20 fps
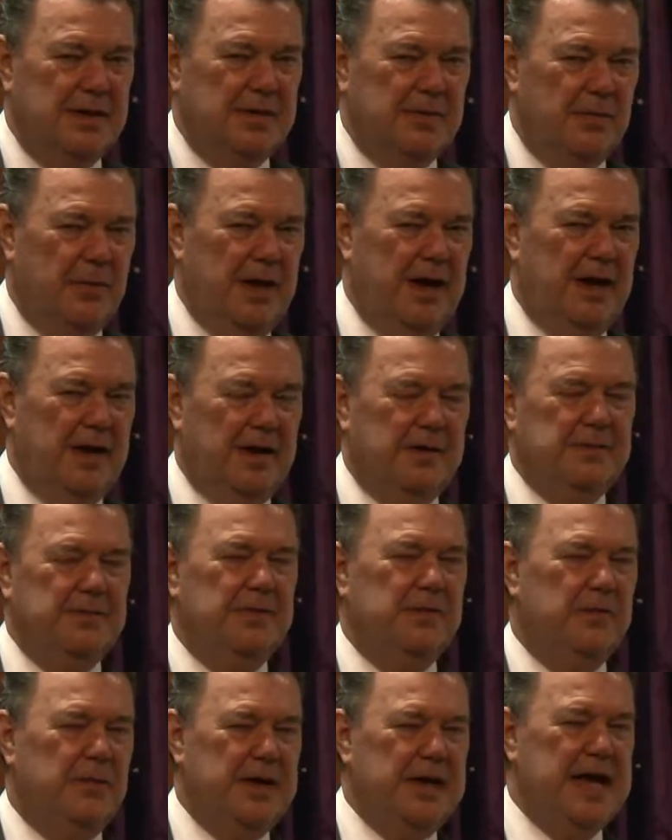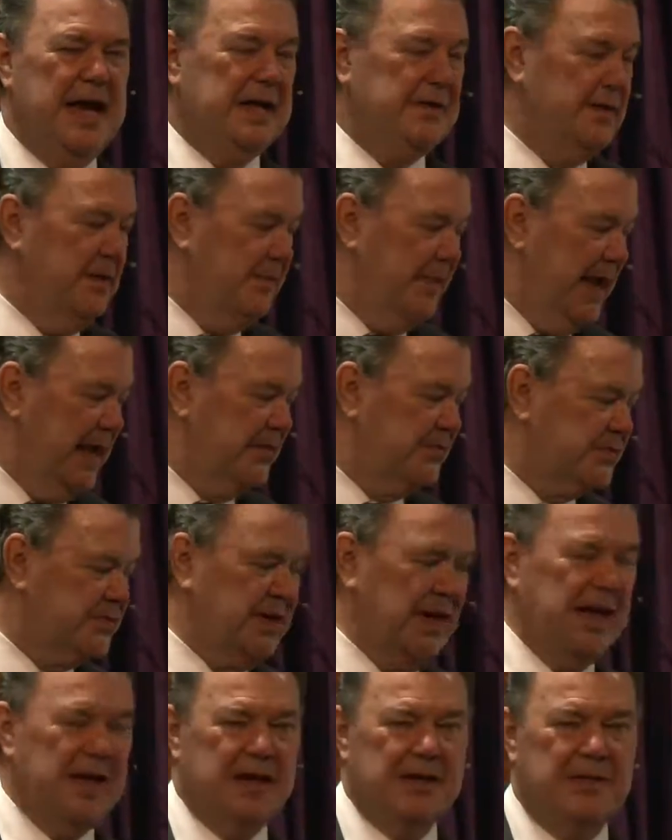Well, we had to make
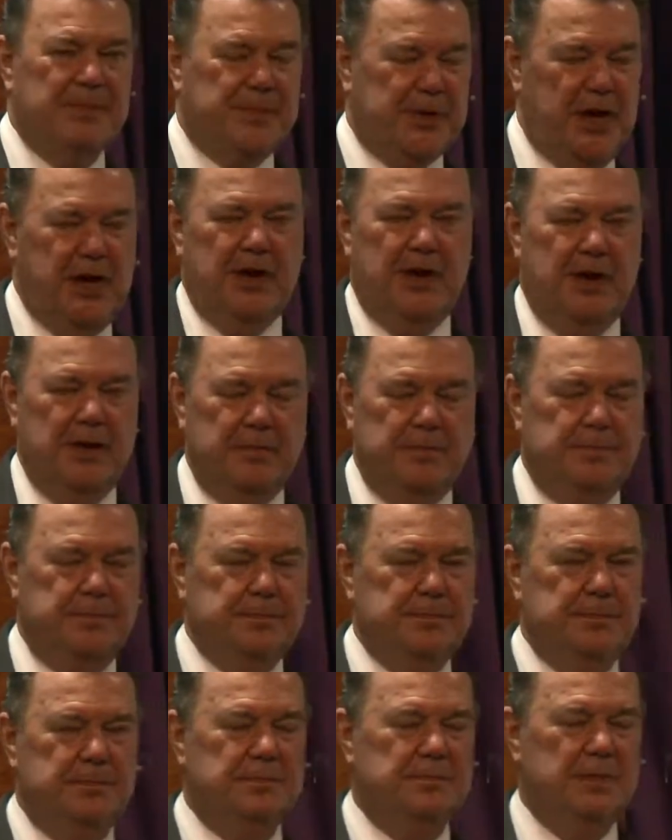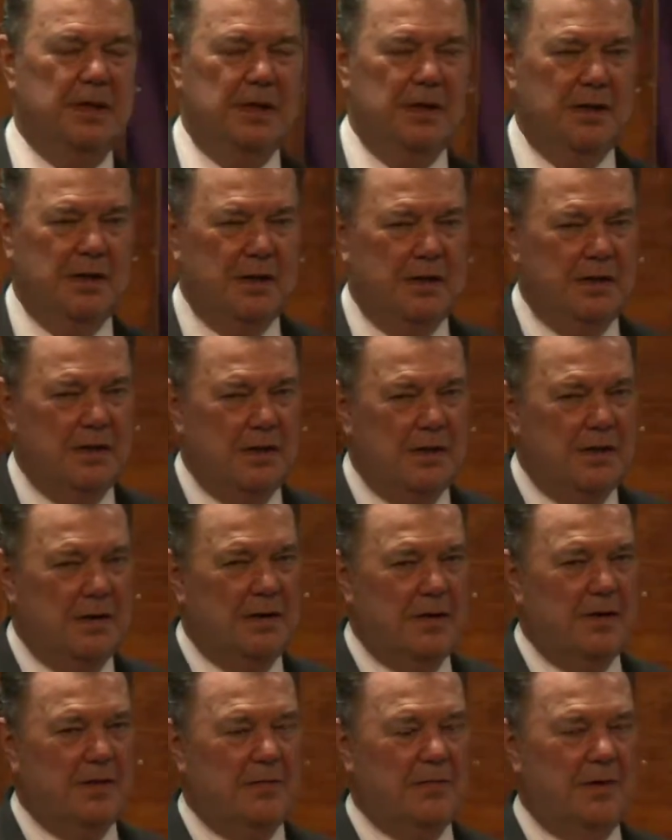sin appear.
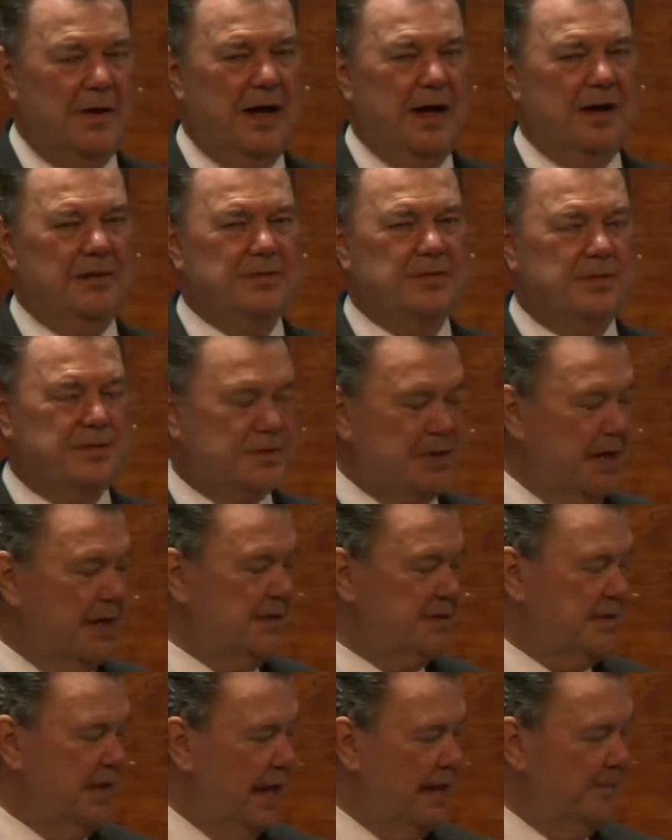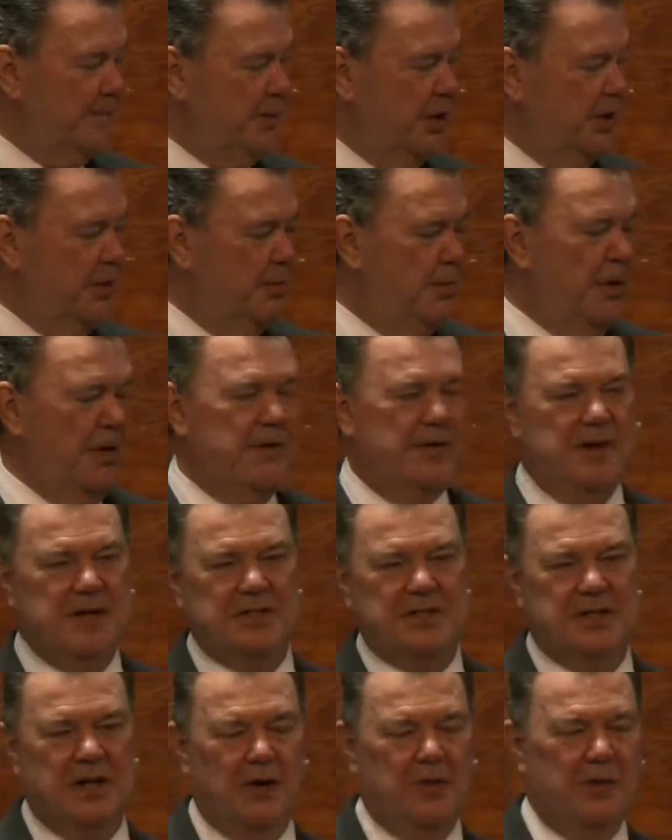Well, sin is not imputed where there
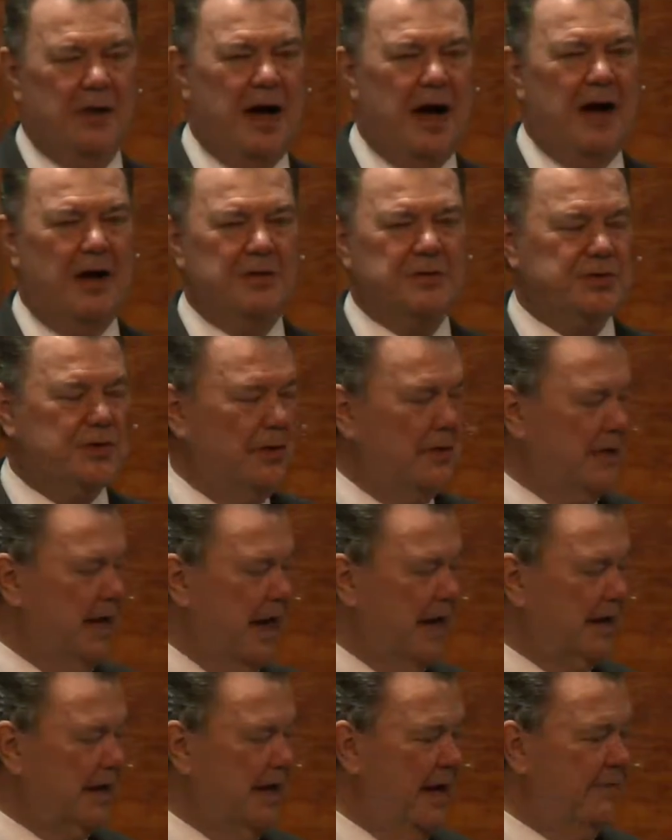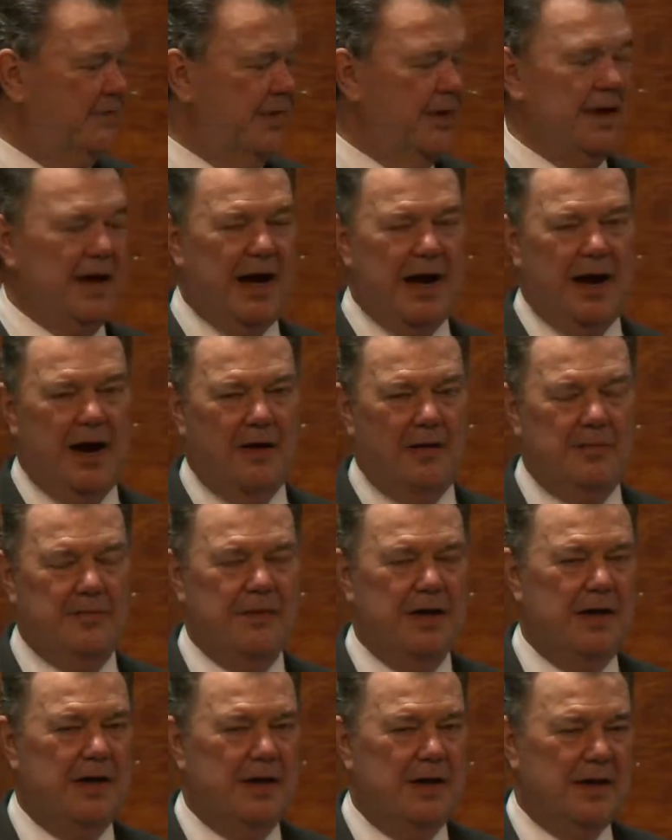is no law, so God gave the law.
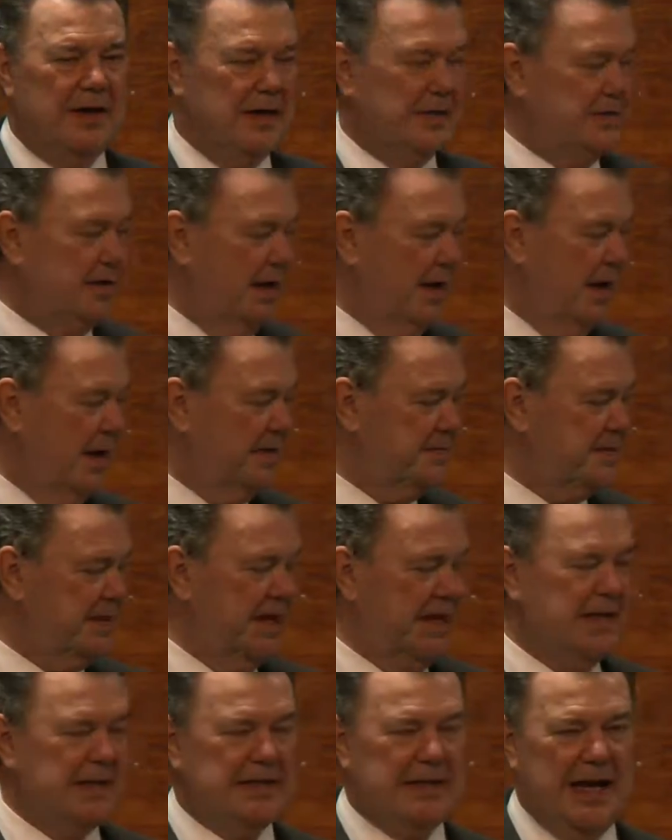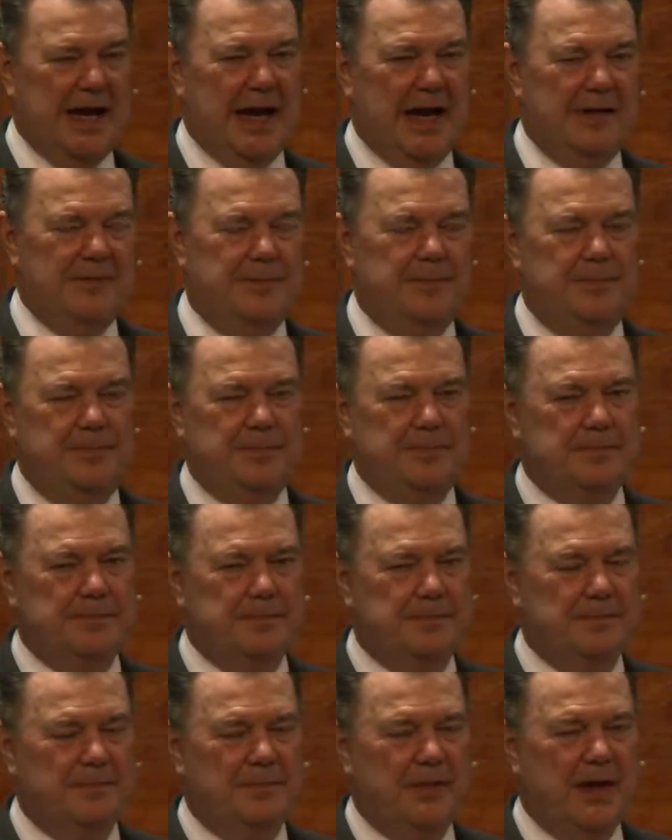It's a law of sin and death.
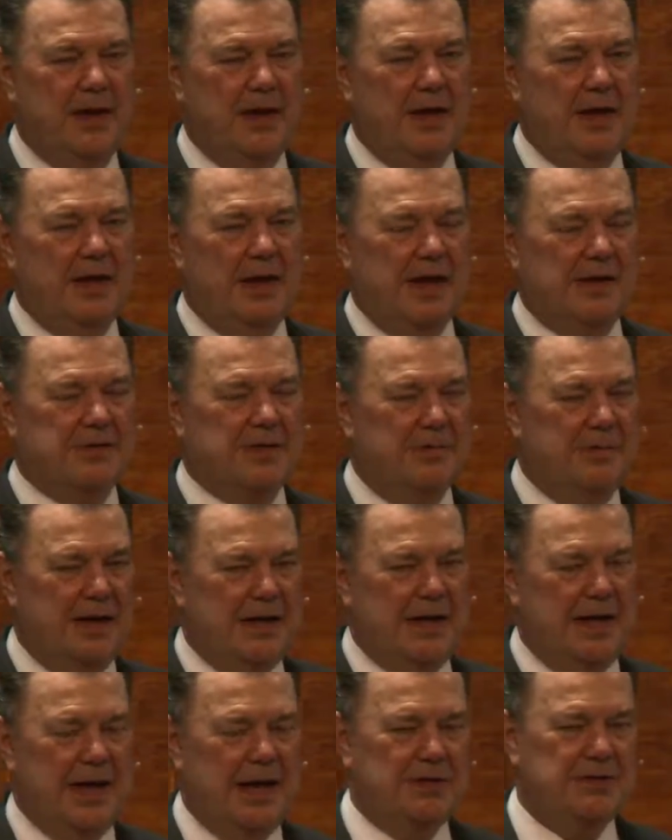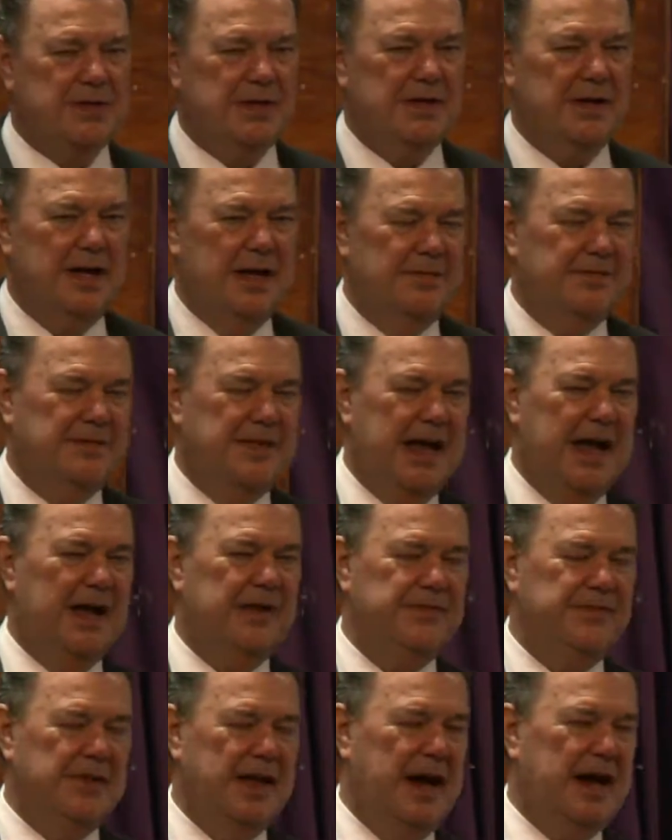It's a mediation of
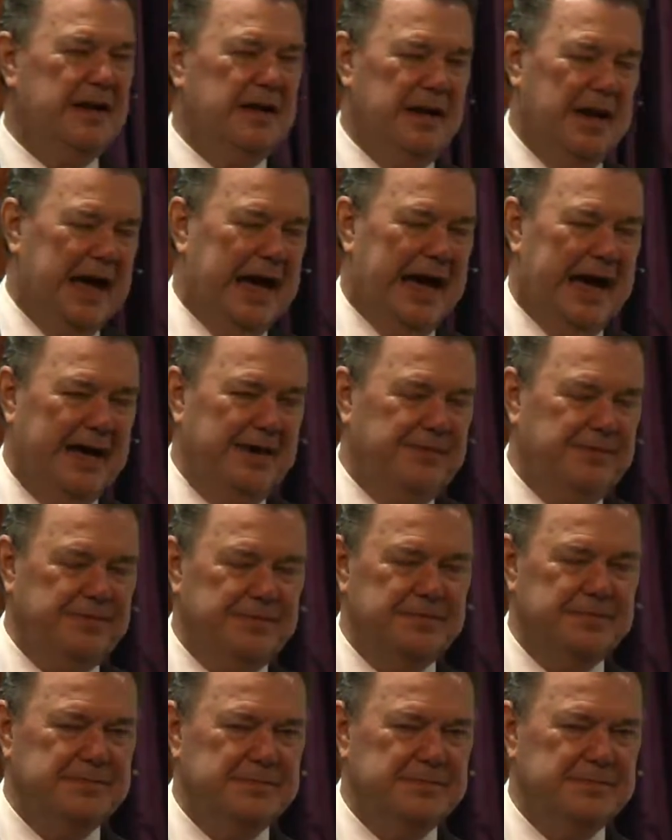death, not life.